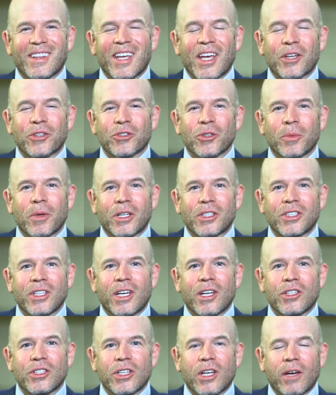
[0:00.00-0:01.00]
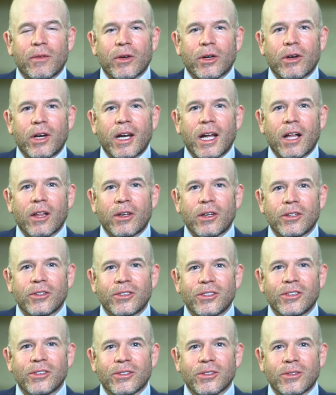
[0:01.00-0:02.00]
Thanks so much, Angie. Have a great holiday
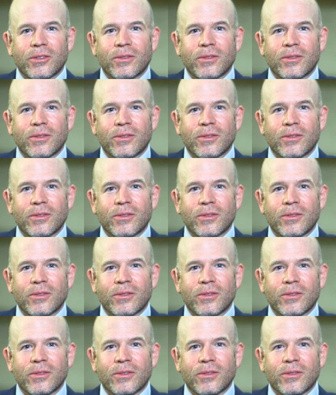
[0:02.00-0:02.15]
season.